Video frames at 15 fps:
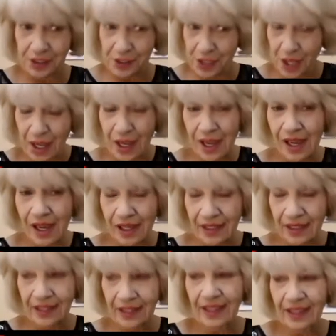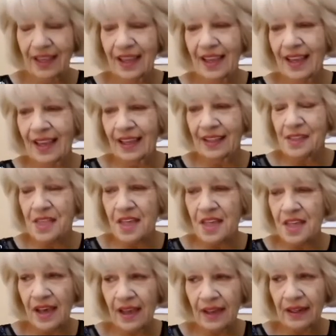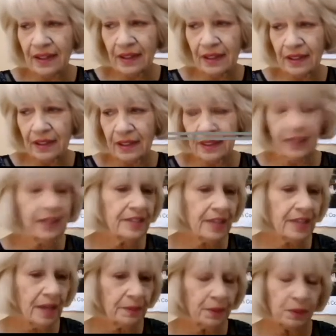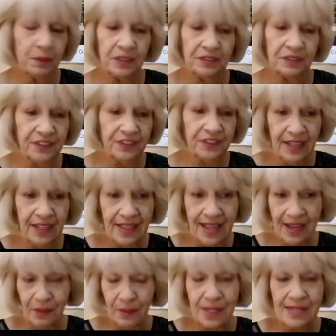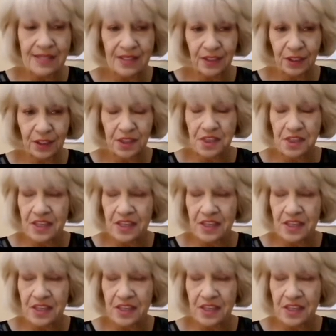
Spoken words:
talk, and that anytime you were funny, that wasn't a good